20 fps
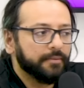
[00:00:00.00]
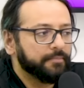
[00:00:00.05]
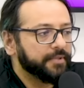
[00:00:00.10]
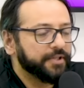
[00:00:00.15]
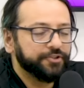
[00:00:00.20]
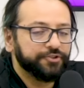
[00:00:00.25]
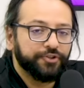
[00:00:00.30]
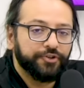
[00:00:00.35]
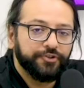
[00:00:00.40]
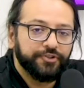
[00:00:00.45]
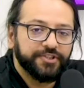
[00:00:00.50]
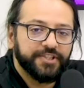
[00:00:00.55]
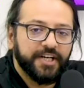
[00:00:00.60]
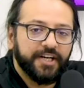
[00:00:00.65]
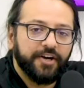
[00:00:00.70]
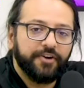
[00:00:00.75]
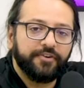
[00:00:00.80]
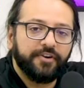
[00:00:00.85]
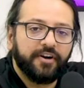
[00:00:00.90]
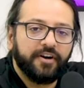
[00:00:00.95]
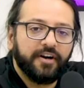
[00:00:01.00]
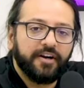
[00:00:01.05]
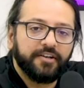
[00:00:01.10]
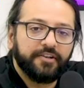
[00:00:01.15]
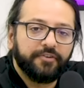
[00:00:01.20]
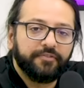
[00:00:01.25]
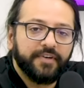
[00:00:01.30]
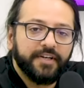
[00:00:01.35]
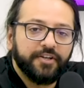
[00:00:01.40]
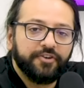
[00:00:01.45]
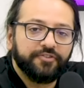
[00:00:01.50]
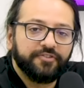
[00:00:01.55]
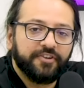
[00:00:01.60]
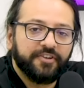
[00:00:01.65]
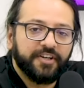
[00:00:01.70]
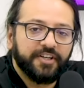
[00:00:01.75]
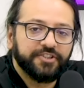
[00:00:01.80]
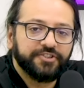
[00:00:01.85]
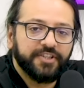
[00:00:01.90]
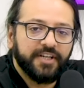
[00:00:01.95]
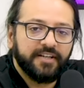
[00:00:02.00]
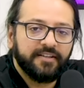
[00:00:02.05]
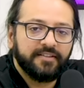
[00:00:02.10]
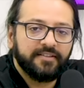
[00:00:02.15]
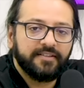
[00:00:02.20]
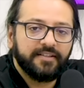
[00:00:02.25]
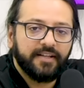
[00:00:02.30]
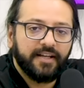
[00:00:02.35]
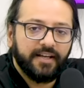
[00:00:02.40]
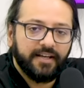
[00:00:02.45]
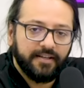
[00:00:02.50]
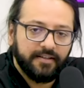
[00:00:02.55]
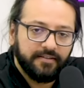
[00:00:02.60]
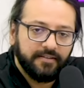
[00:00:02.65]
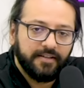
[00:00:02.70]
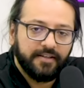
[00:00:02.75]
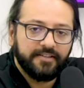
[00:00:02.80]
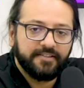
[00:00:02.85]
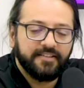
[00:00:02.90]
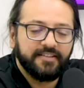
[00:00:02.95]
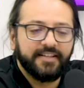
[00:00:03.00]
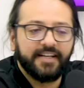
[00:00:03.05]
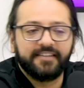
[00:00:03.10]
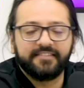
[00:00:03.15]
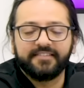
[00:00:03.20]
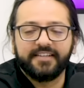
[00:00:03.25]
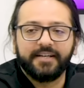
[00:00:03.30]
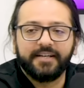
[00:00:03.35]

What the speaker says: Be sure to check out our other videos on our channel. And until next